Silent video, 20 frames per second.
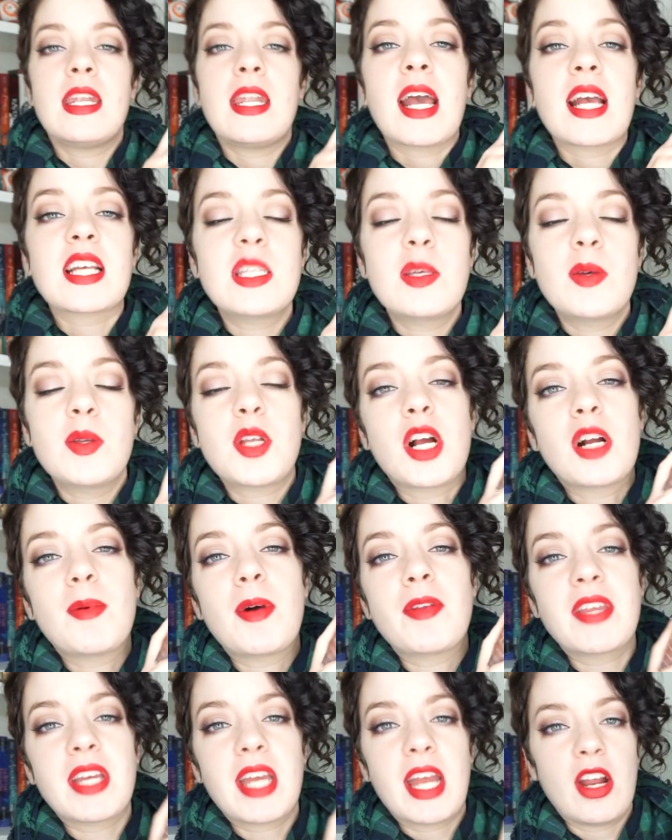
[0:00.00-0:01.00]
Next, let me talk
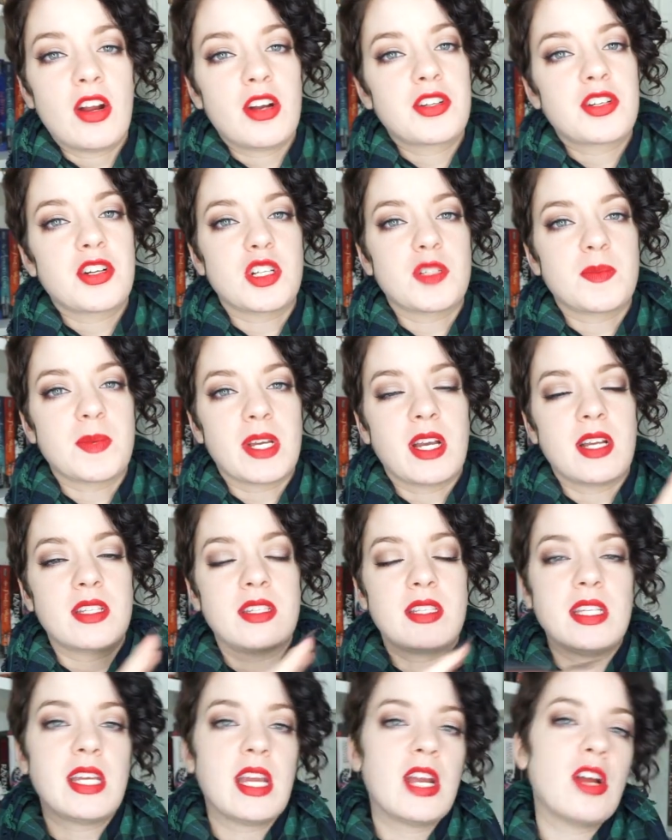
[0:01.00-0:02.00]
about the characters, because
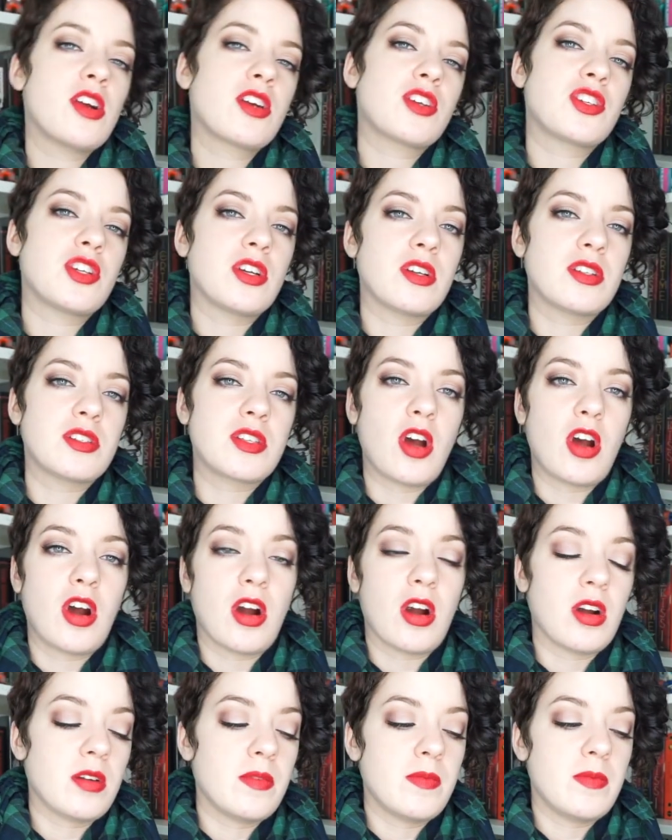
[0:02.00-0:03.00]
the characters
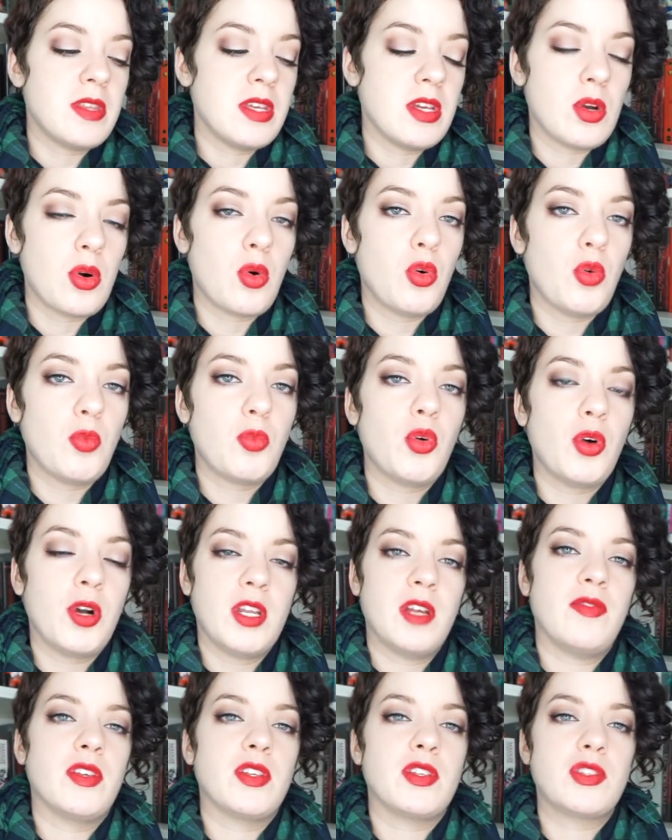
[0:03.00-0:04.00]
are the whole
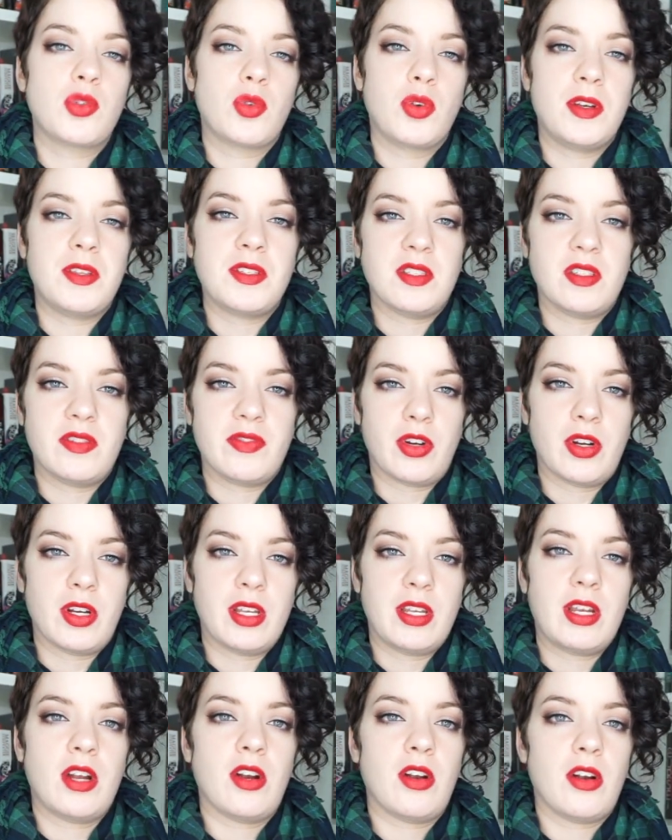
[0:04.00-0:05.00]
point of this story. This is a
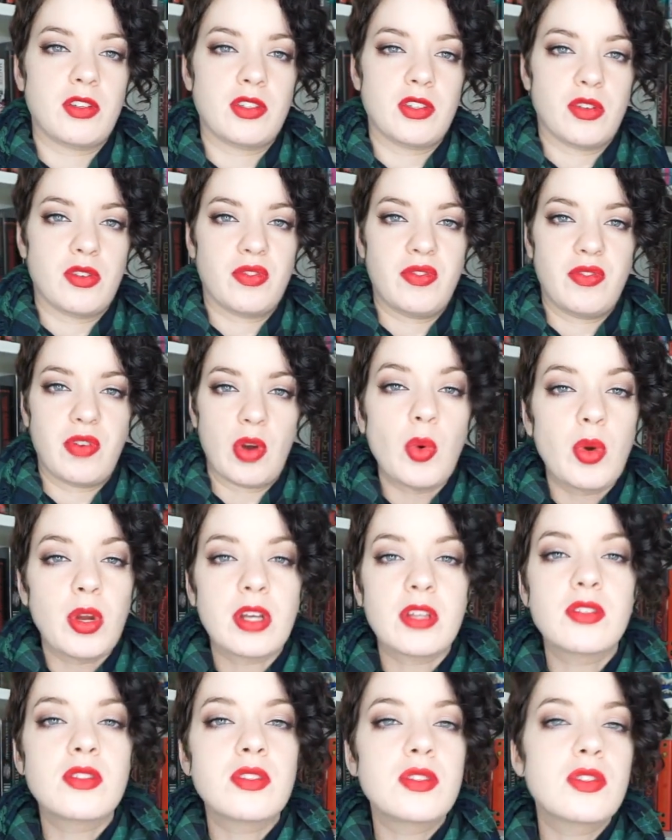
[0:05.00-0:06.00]
very
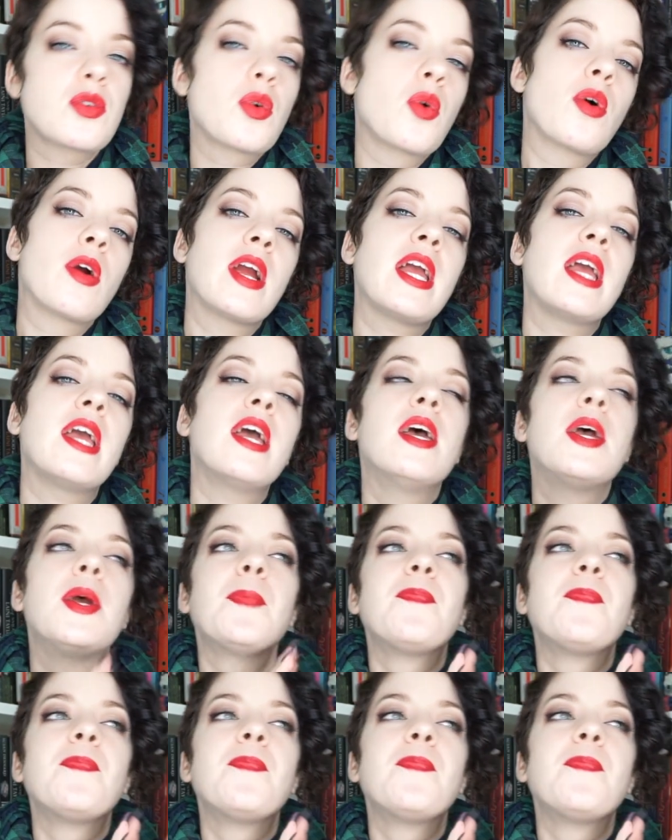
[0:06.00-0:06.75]
character-focused story.